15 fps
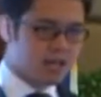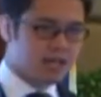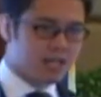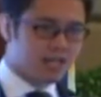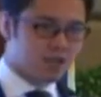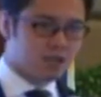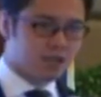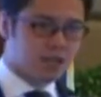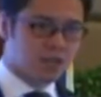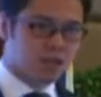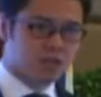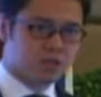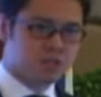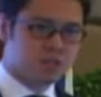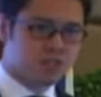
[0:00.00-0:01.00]

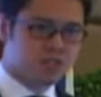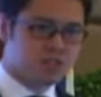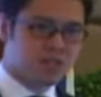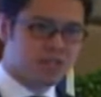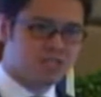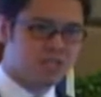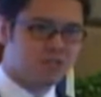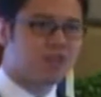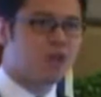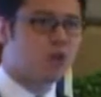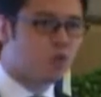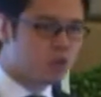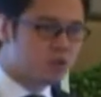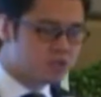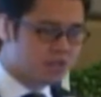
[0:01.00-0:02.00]
clientele to decide if they
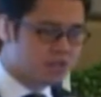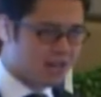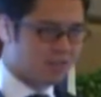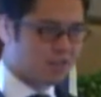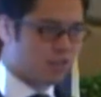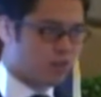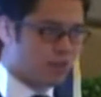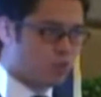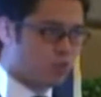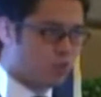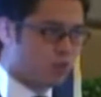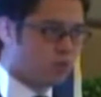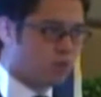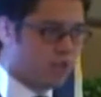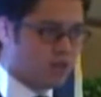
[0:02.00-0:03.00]
want to have a
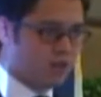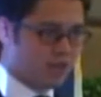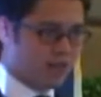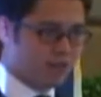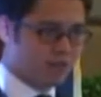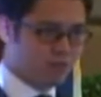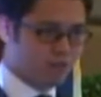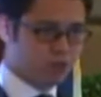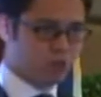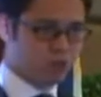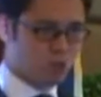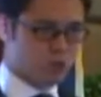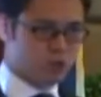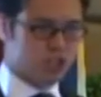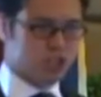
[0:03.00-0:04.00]
rainfall
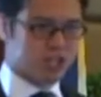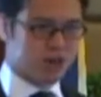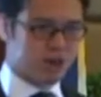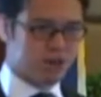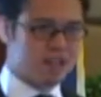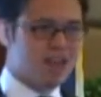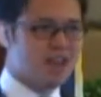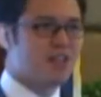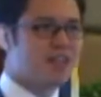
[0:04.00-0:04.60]
water shower,